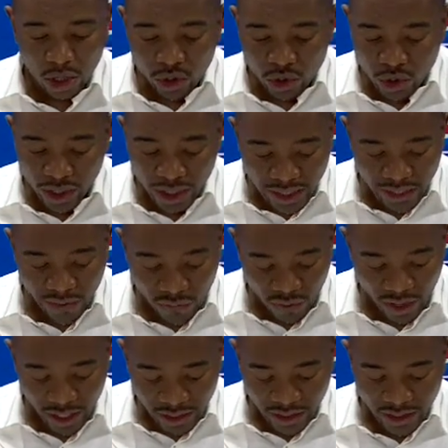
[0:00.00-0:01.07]
To this
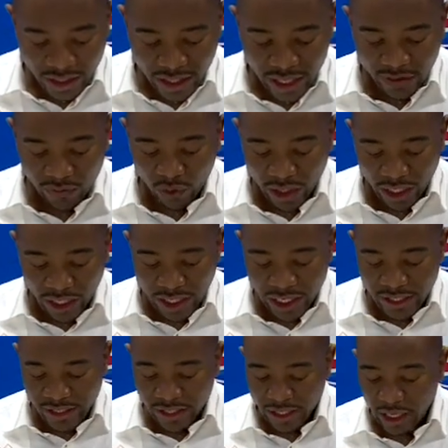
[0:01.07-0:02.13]
effect, it's for that
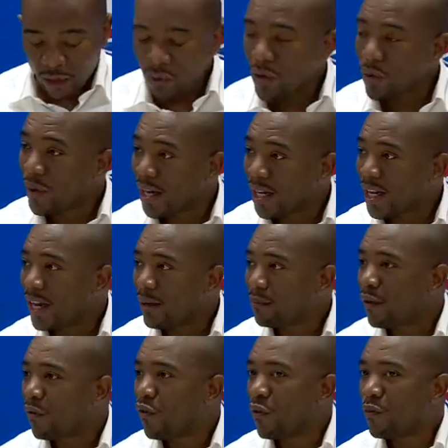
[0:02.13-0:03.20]
reason that we welcome
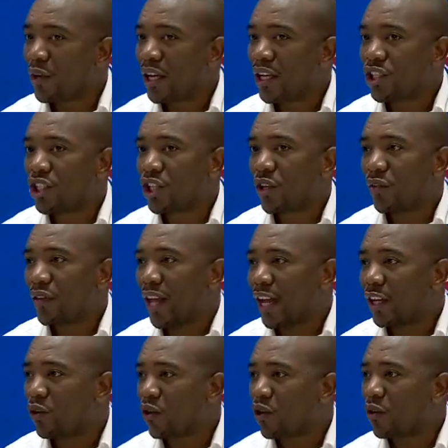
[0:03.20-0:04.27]
the formulation of the
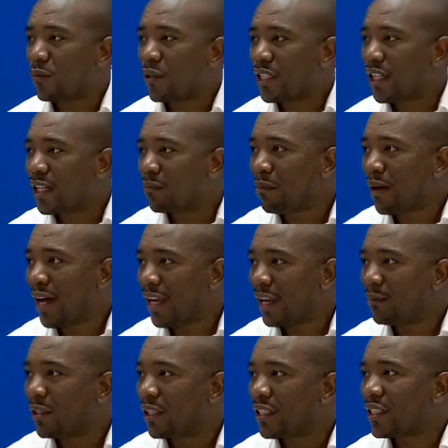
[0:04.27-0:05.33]
ad hoc committee in
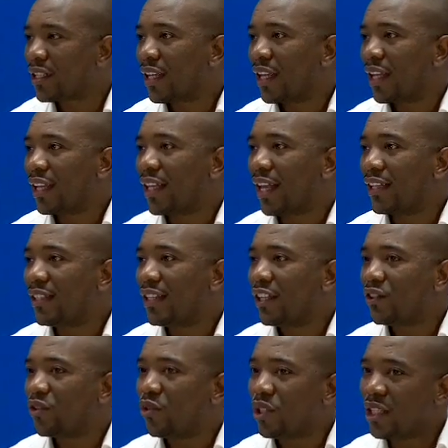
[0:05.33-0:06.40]
Parliament that
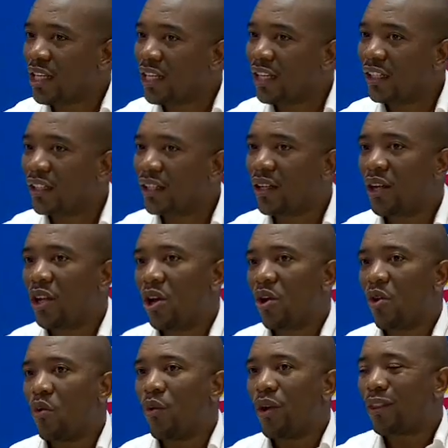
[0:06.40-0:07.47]
seeks to deal
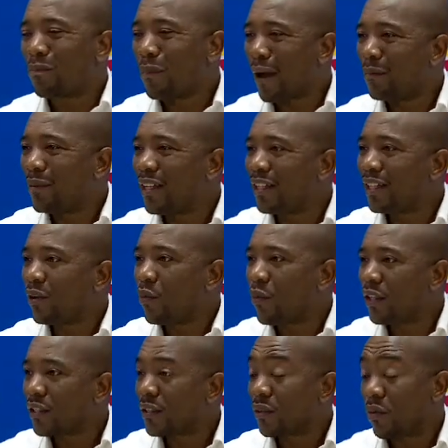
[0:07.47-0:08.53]
with
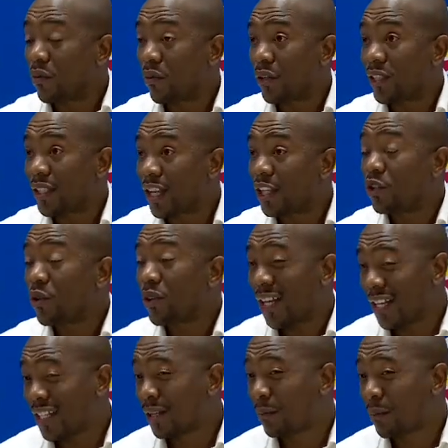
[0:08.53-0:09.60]
state-owned
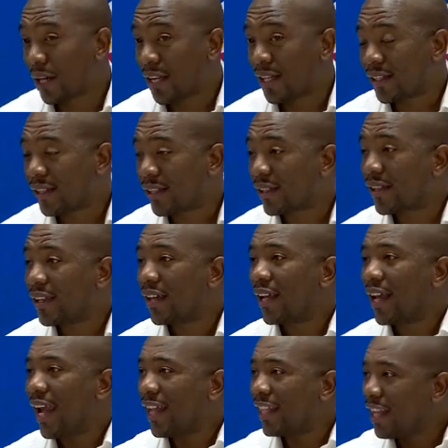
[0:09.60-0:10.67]
enterprises
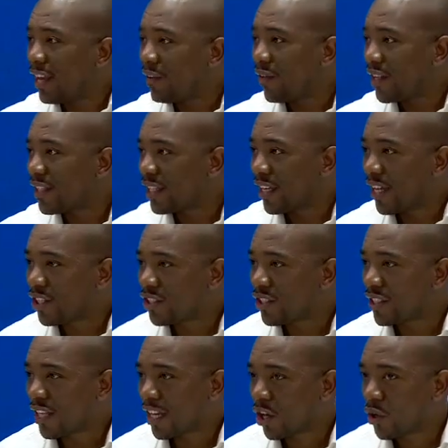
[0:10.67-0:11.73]
and the investigations
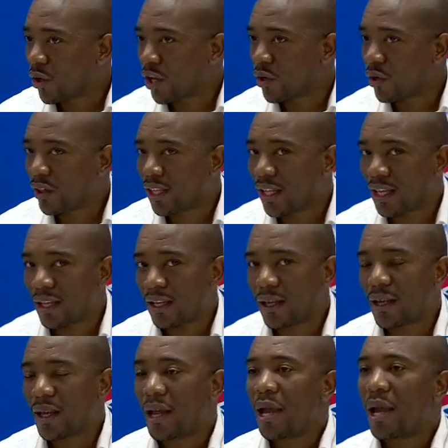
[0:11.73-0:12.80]
that are going on there.
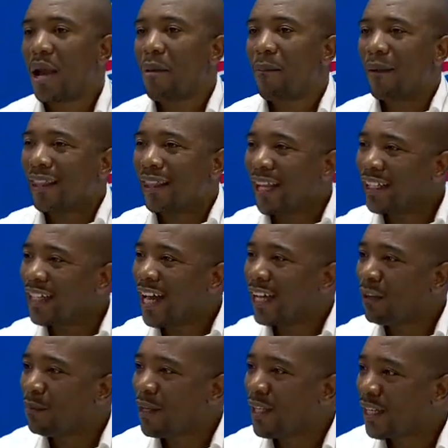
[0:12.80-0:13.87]
But that
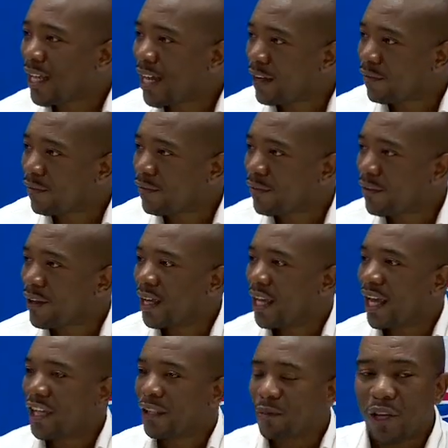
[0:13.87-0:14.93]
can't be enough.
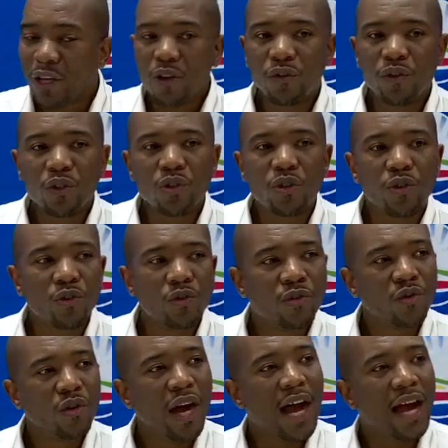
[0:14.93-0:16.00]
As of you know,
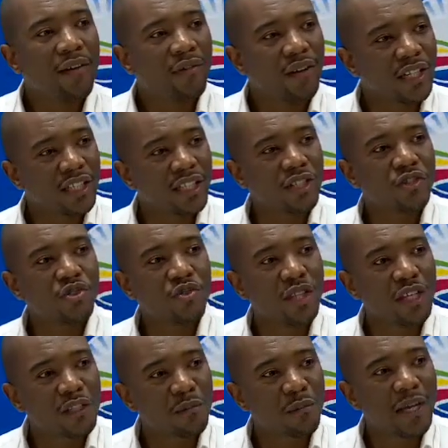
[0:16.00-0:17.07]
I've written to
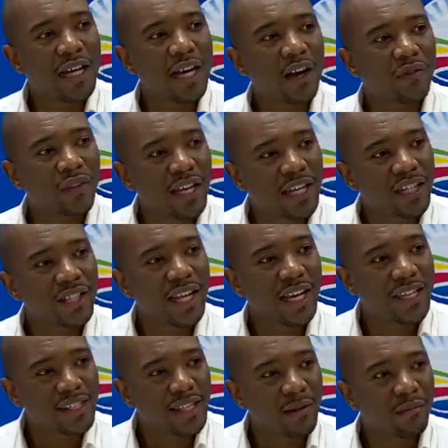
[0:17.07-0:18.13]
the Speaker of the National
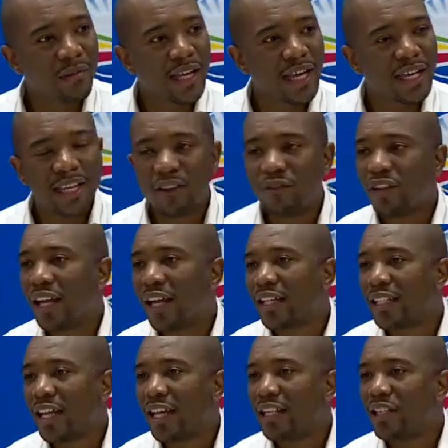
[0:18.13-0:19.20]
Assembly and given her a
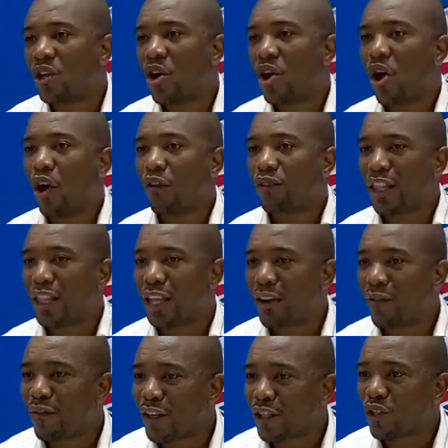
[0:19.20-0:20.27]
date of the
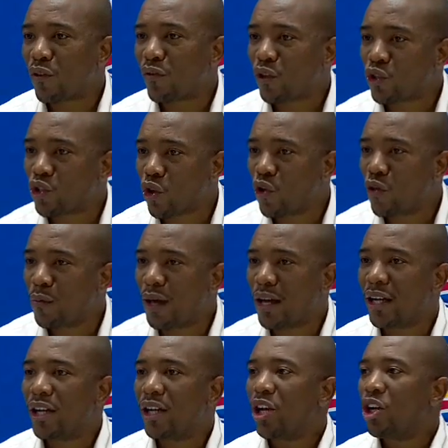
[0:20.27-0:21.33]
31st of October
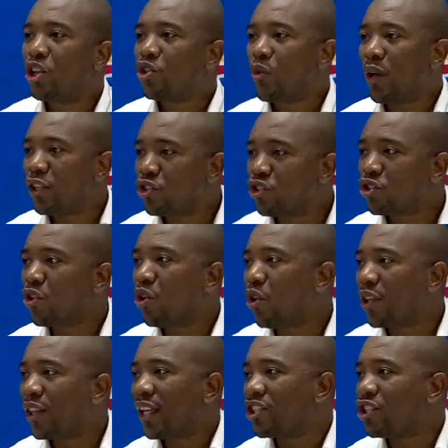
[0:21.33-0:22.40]
to
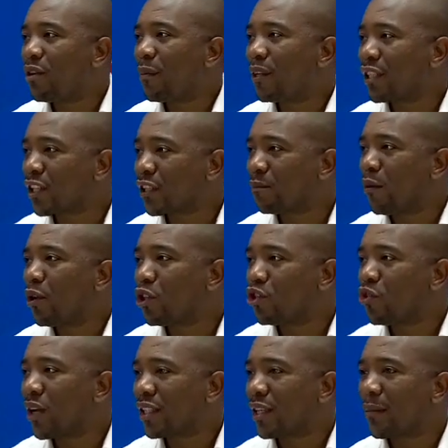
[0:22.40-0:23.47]
ensure that she must respond
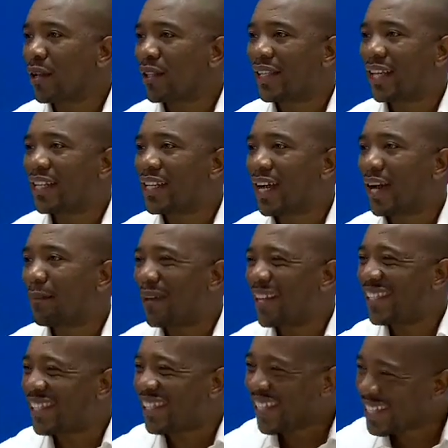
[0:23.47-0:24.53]
to us about setting up a
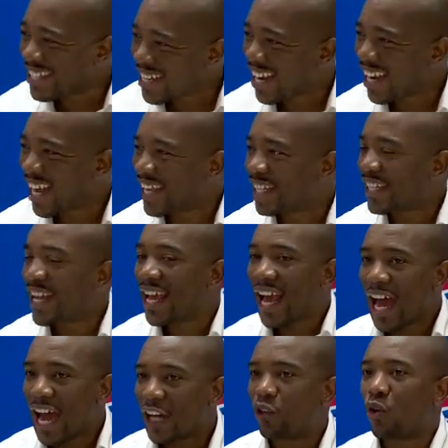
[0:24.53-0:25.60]
centralized
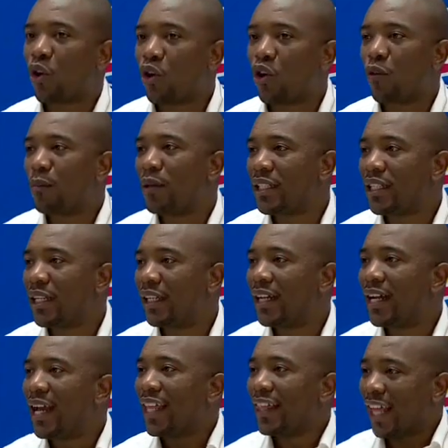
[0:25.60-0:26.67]
ad hoc committee
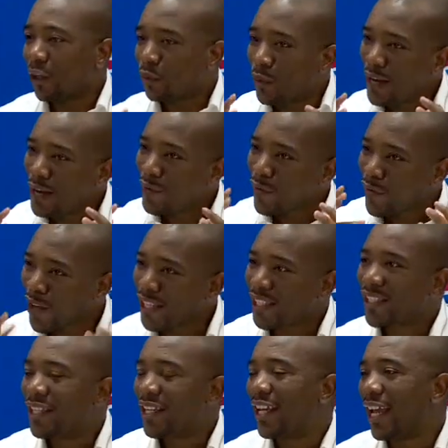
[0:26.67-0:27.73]
that will
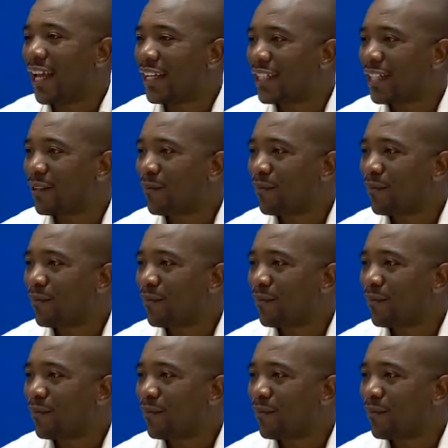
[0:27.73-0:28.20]
investigate